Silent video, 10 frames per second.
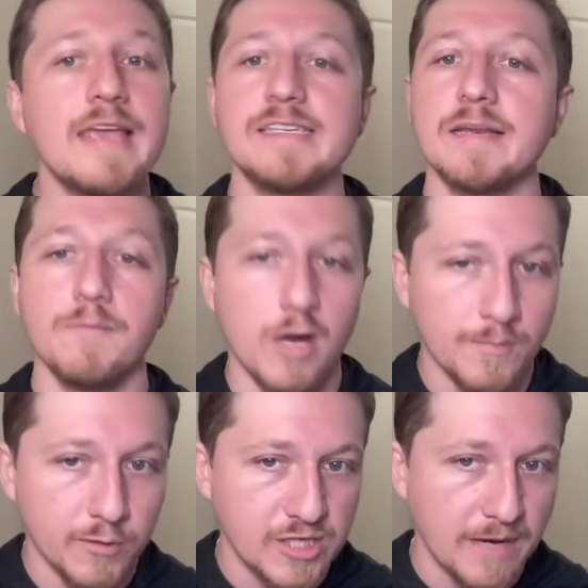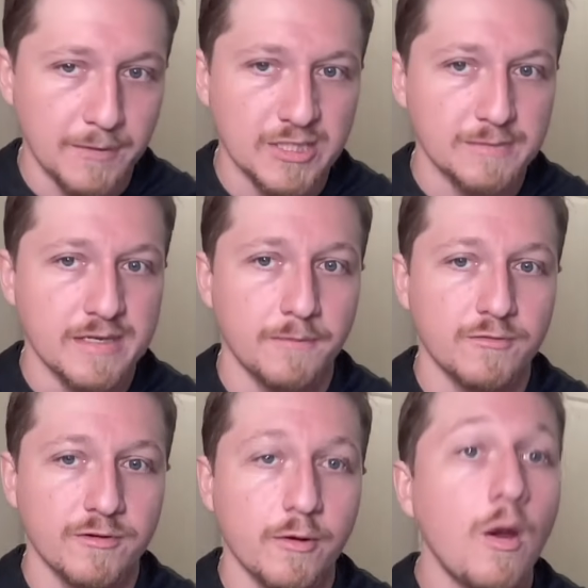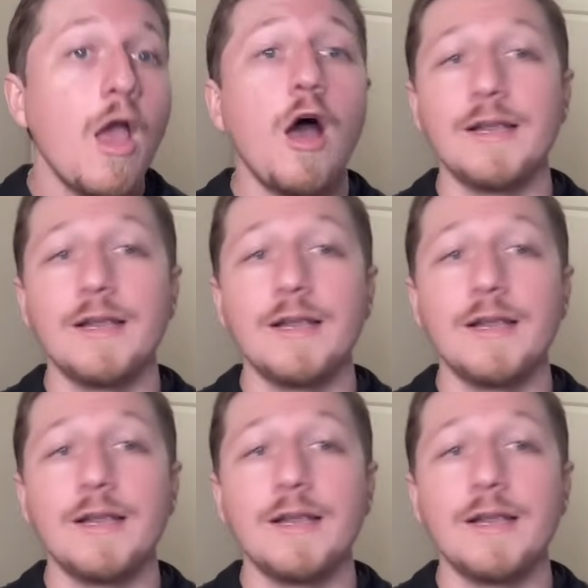He's seen multiple championships come through.